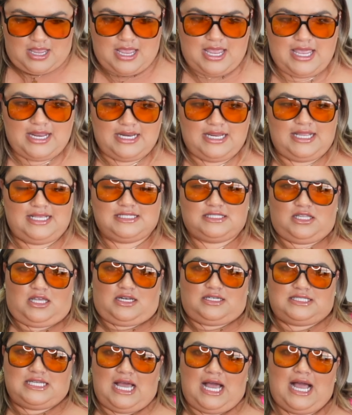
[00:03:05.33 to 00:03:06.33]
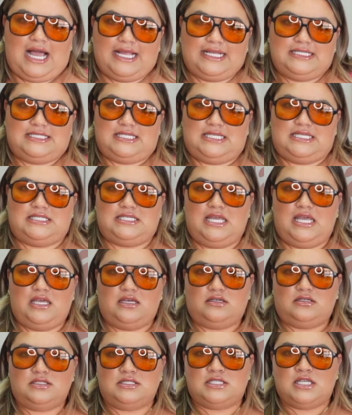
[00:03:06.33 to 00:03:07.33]
And it is a lot of tie
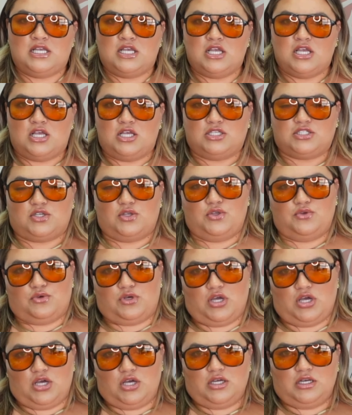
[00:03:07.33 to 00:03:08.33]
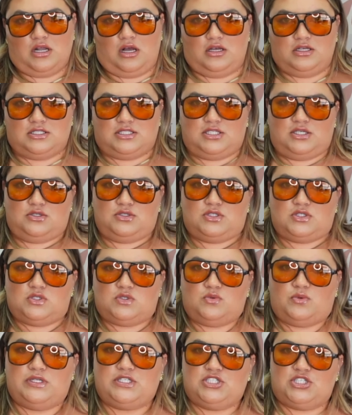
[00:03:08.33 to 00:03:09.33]
details, so you could also
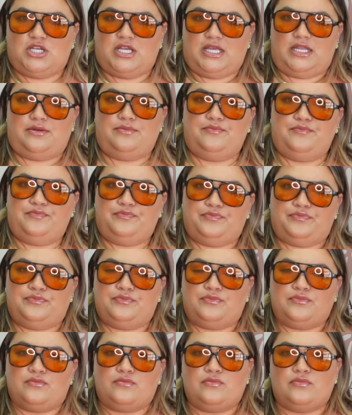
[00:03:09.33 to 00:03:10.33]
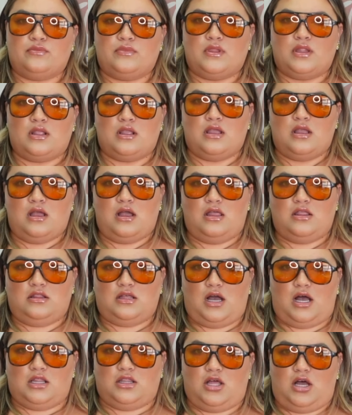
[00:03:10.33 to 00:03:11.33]
switch it
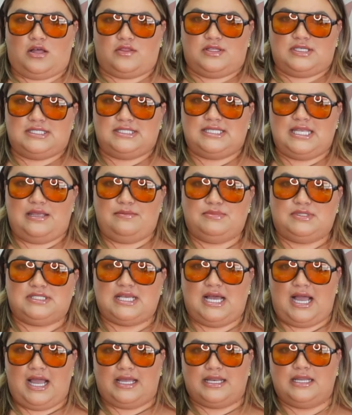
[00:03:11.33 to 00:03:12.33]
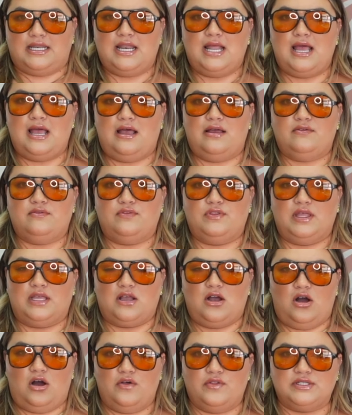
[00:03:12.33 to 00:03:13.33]
along the same side and have
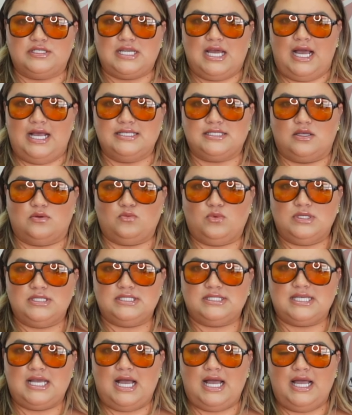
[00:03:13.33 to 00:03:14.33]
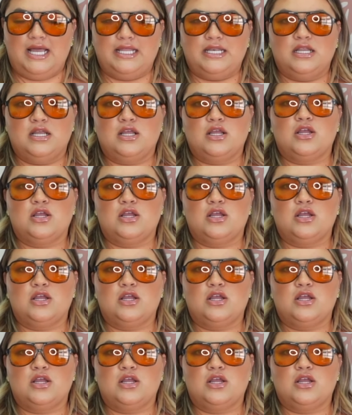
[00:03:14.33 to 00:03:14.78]
like all the ties on one side,